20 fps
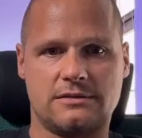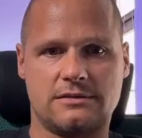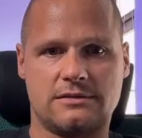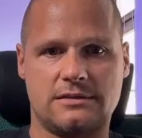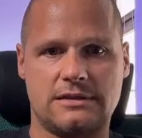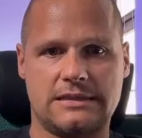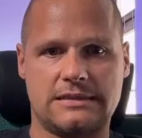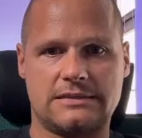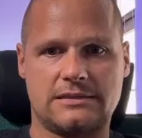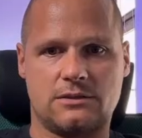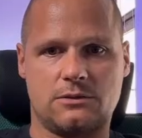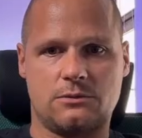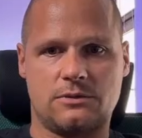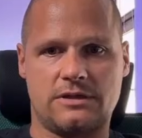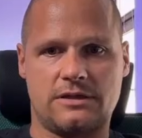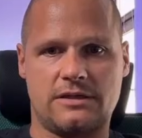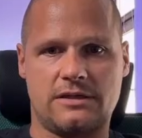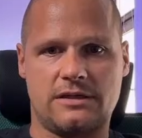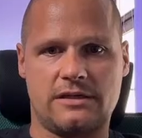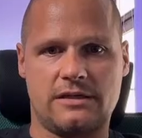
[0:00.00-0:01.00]
This low
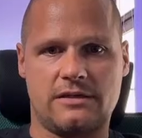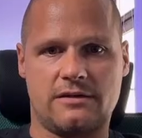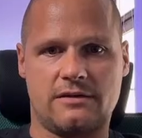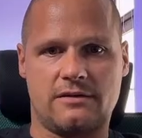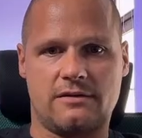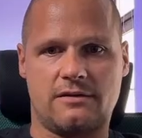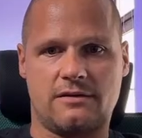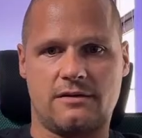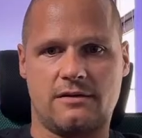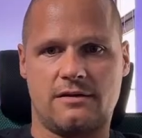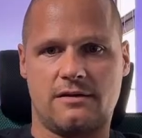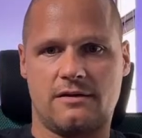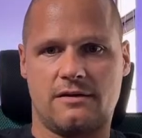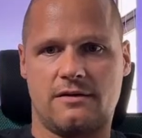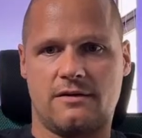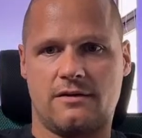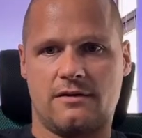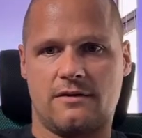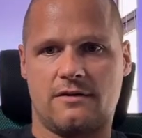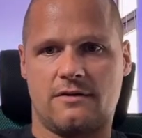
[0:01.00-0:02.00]
in here,
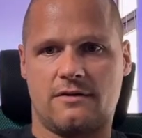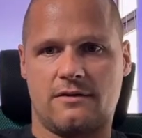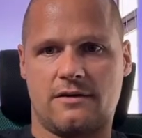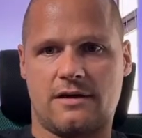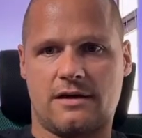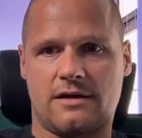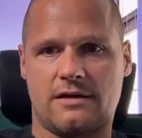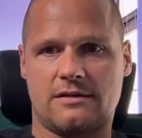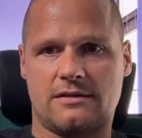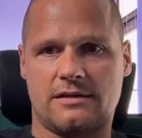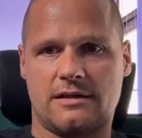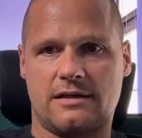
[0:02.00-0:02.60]
right?